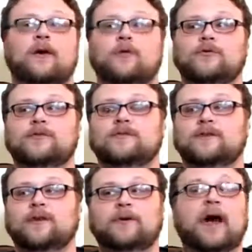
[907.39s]
whose
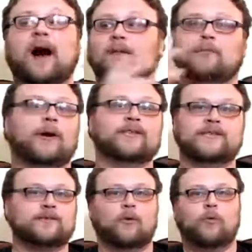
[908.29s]

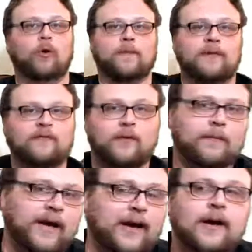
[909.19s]
non-presence will warp the
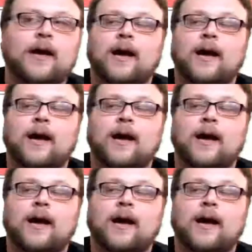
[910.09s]
format.